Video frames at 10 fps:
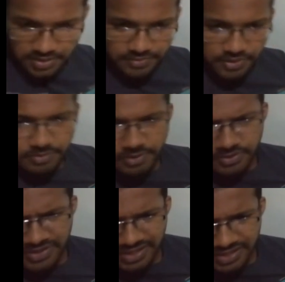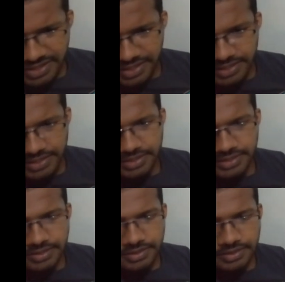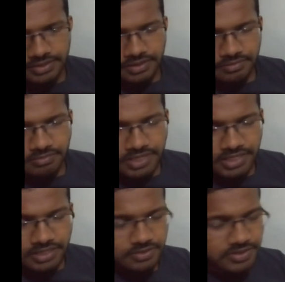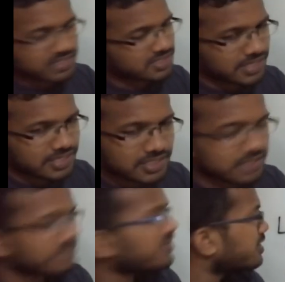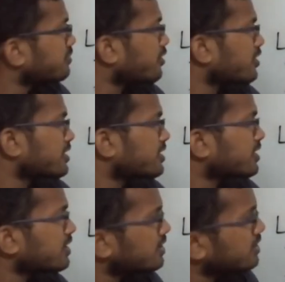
That, like, but equation selection is very important. Huh?